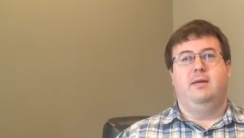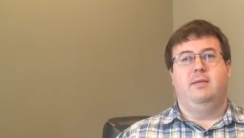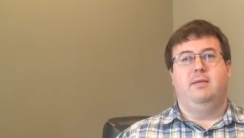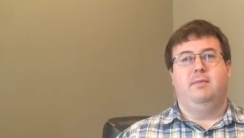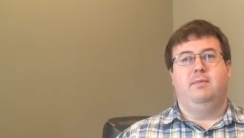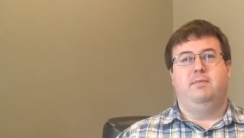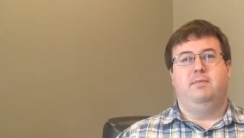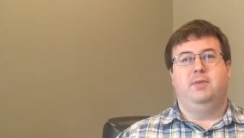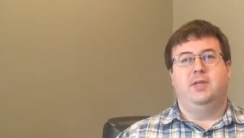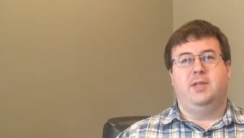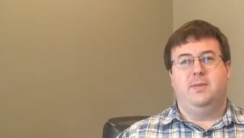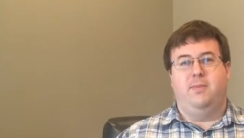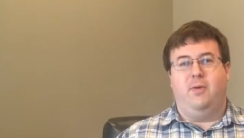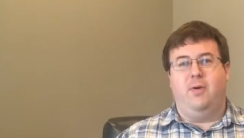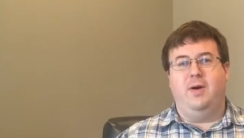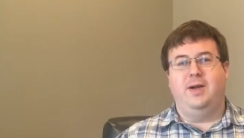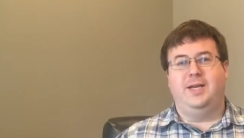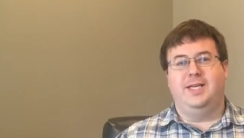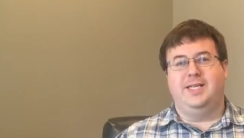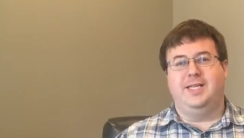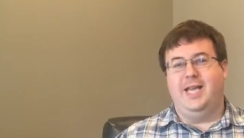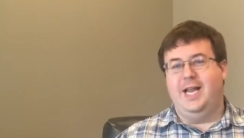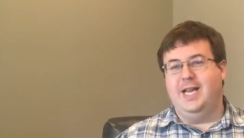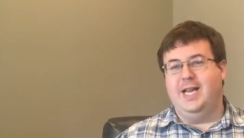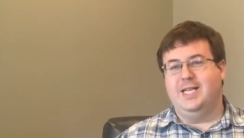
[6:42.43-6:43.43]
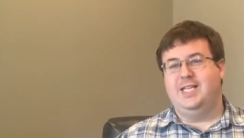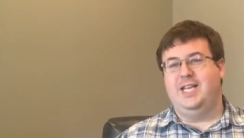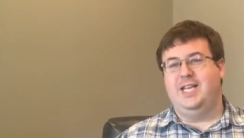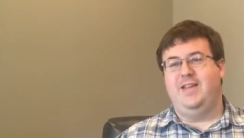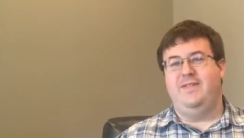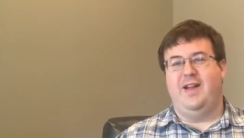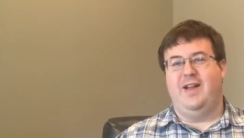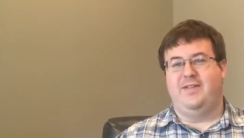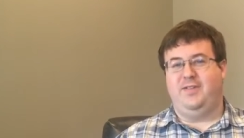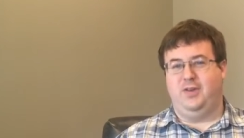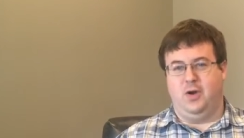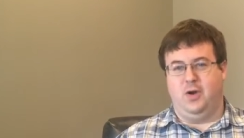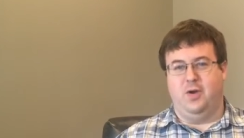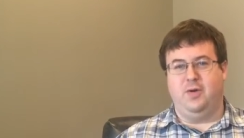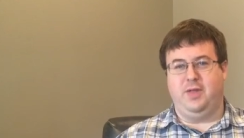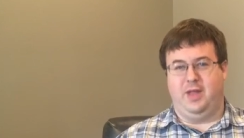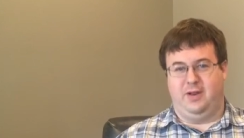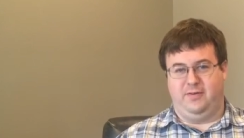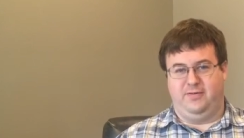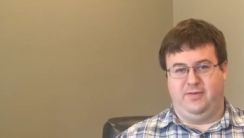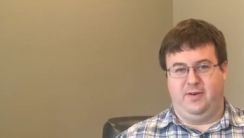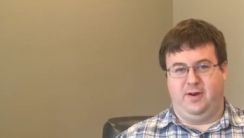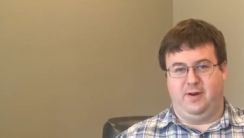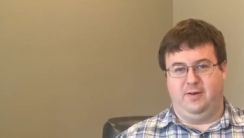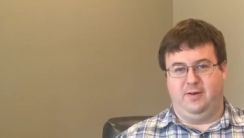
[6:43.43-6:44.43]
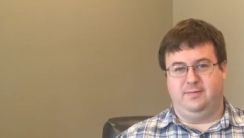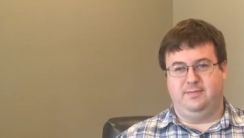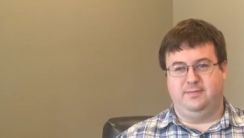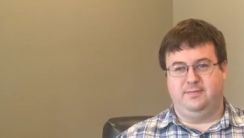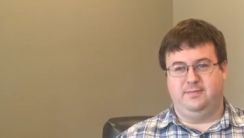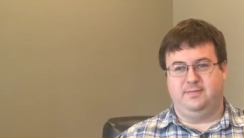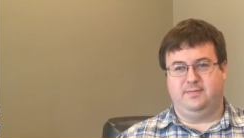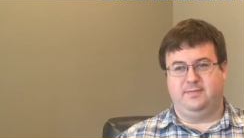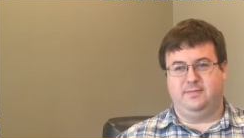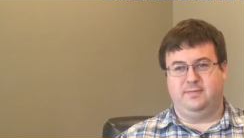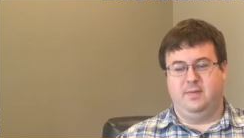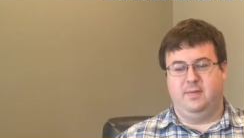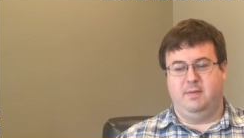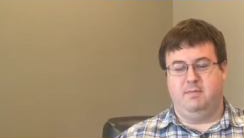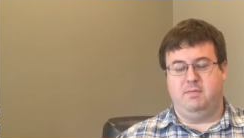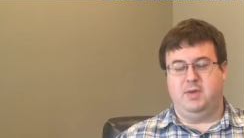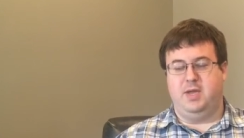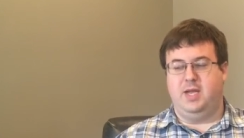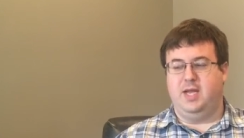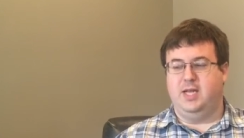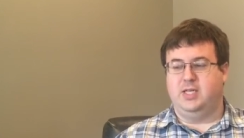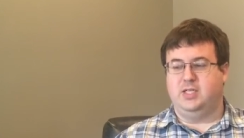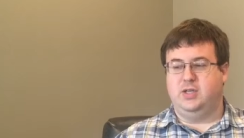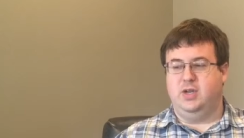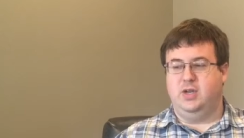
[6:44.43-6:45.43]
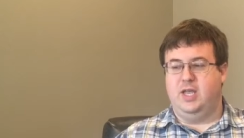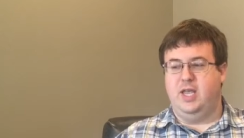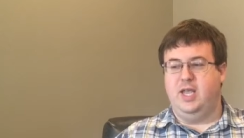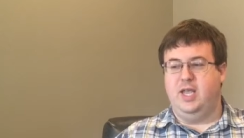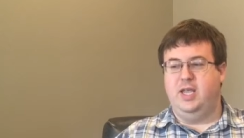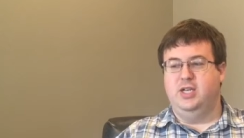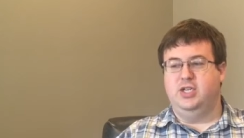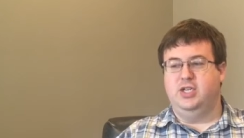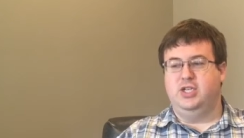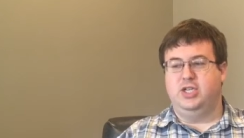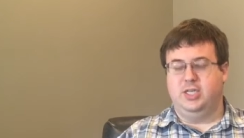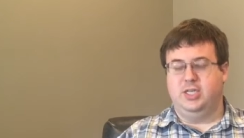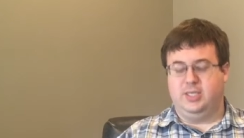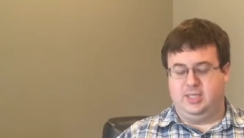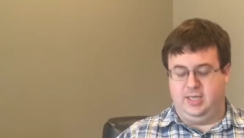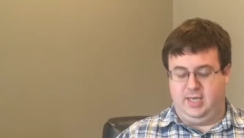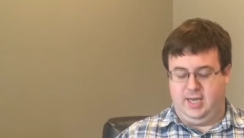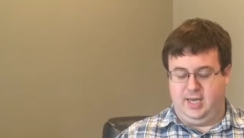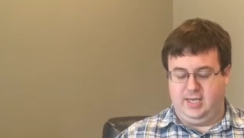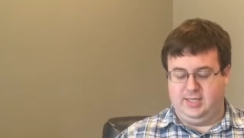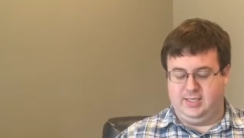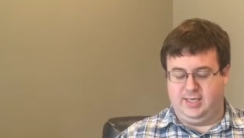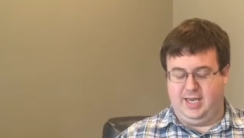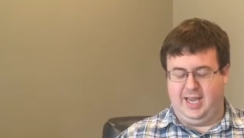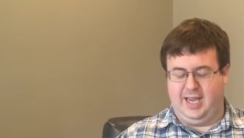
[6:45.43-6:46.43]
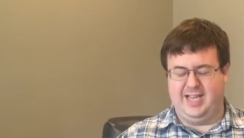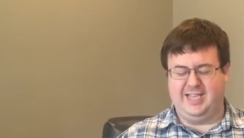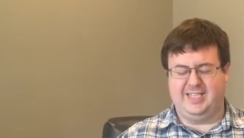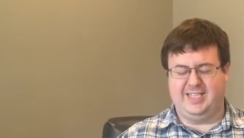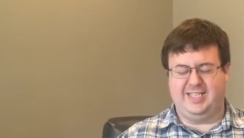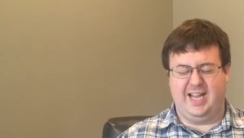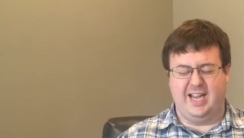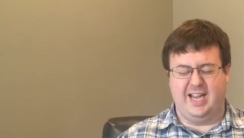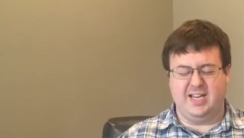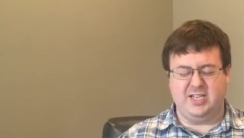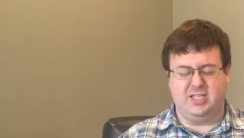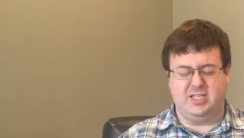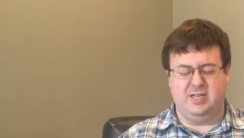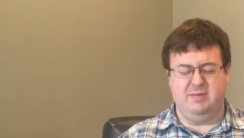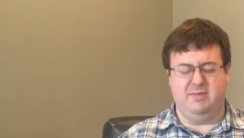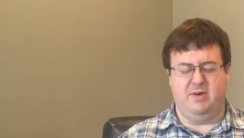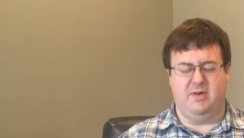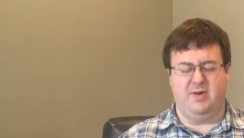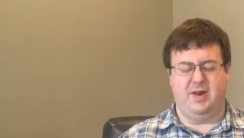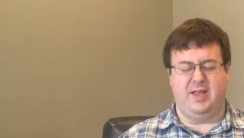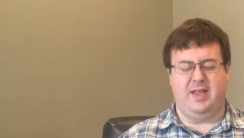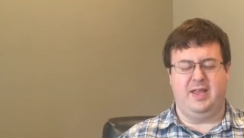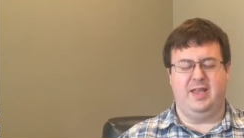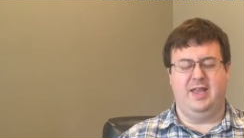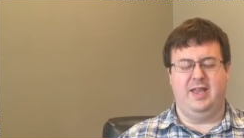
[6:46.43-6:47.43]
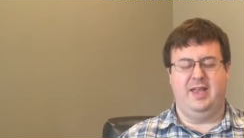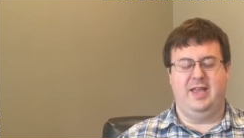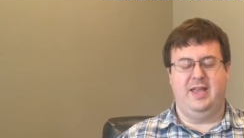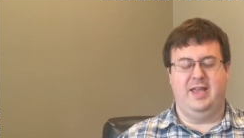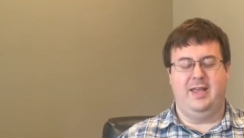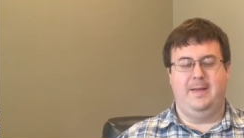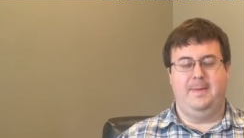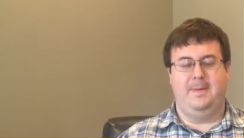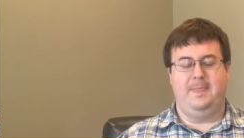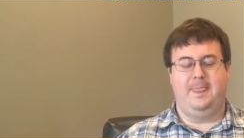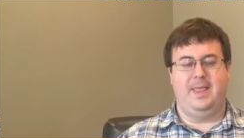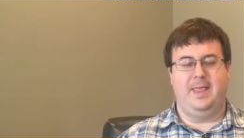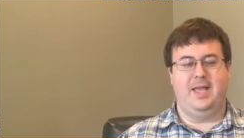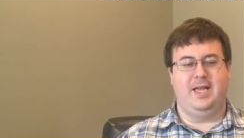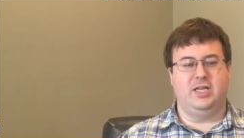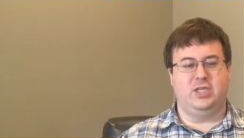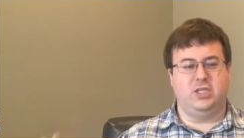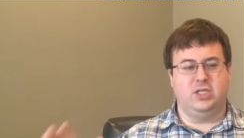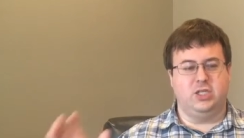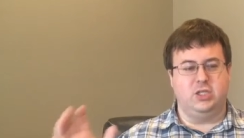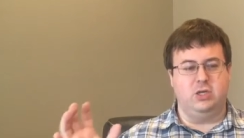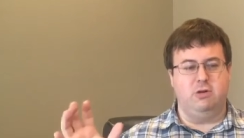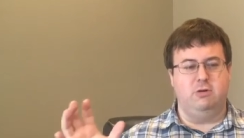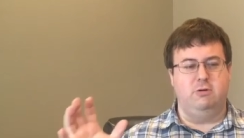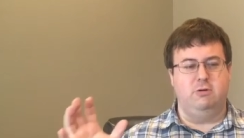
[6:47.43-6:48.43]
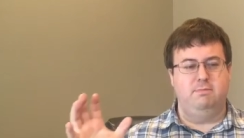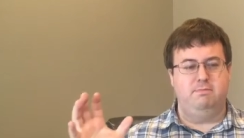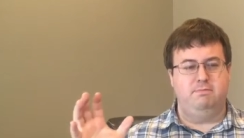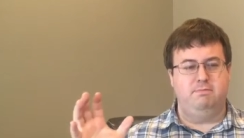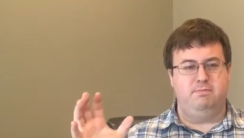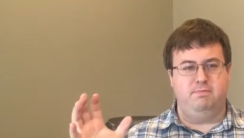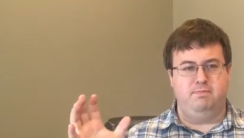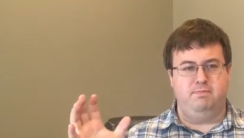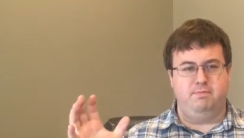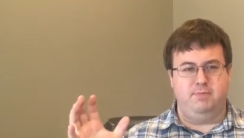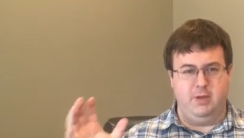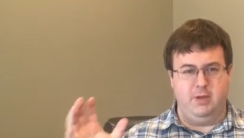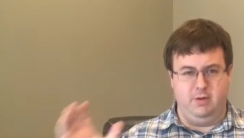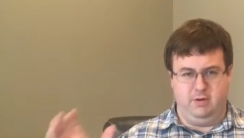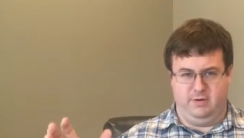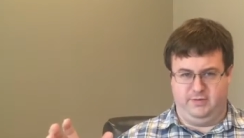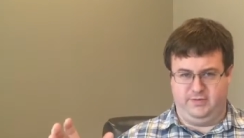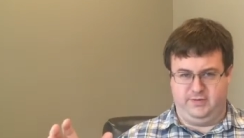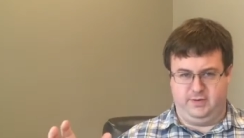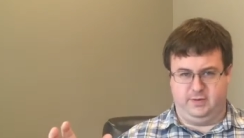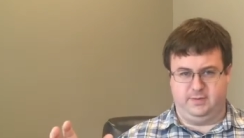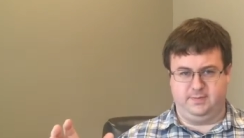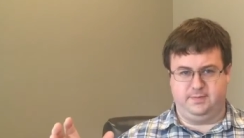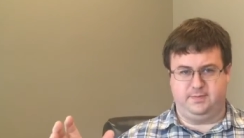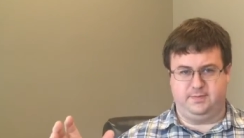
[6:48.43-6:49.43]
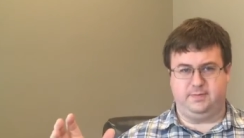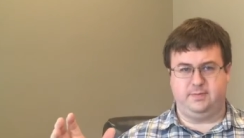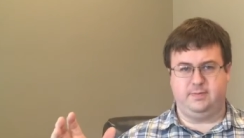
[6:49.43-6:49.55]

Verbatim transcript: But the point is, he doesn't even have to go that far because he can just, his, his testimony is so beautiful